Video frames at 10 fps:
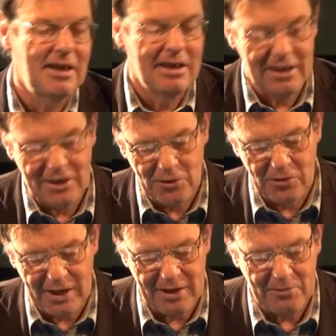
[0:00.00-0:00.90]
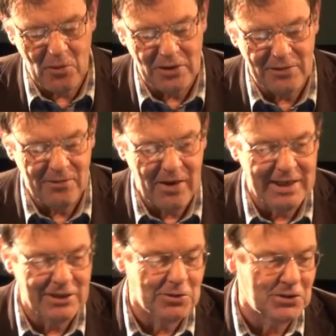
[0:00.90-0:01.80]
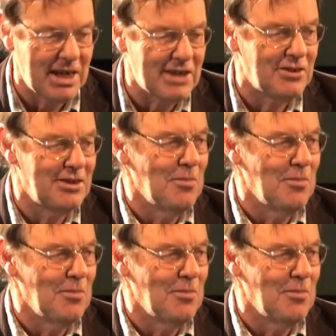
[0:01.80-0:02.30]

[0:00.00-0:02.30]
uh, and you'll get a modern financial sector.